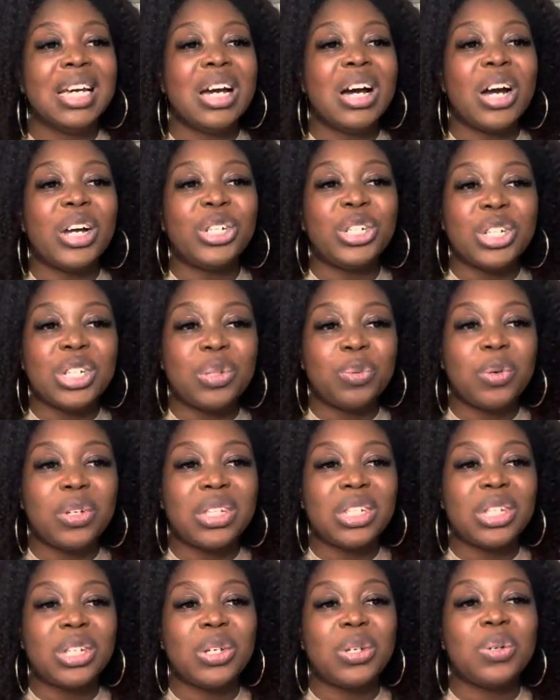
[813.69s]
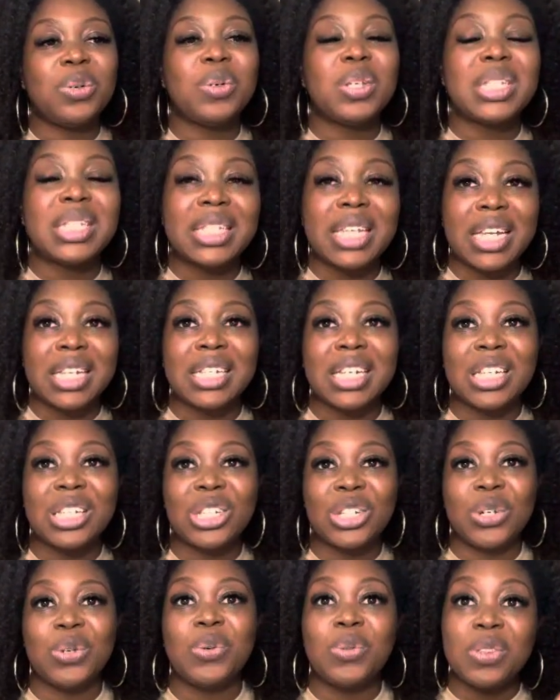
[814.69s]
I just want to send it
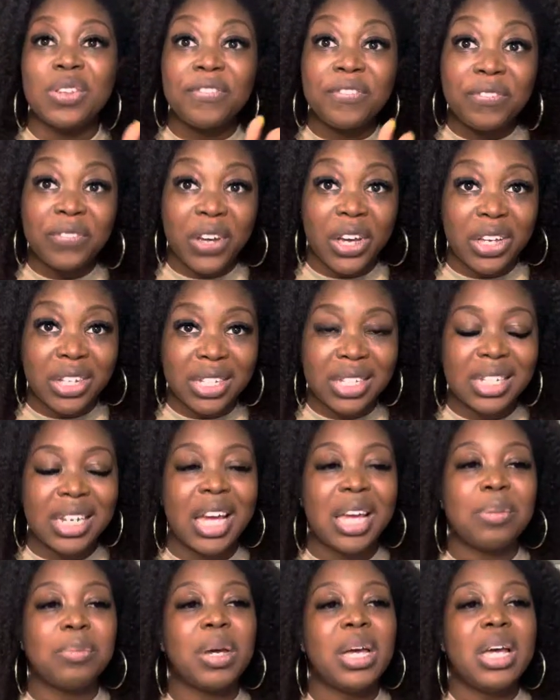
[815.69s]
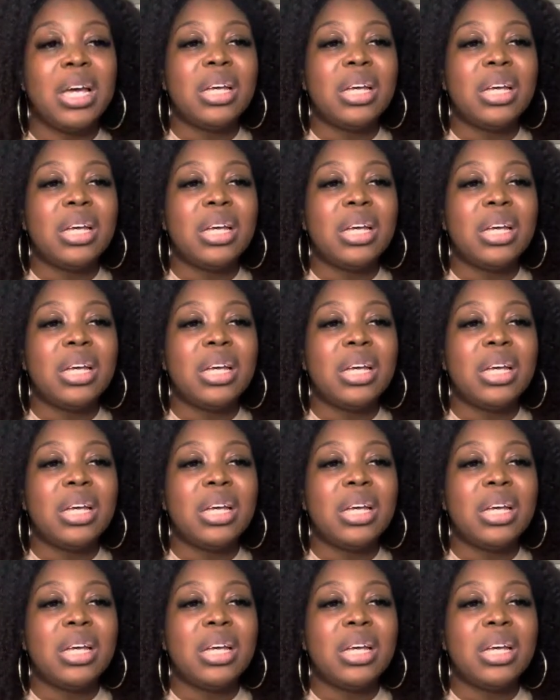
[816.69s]
to the first name.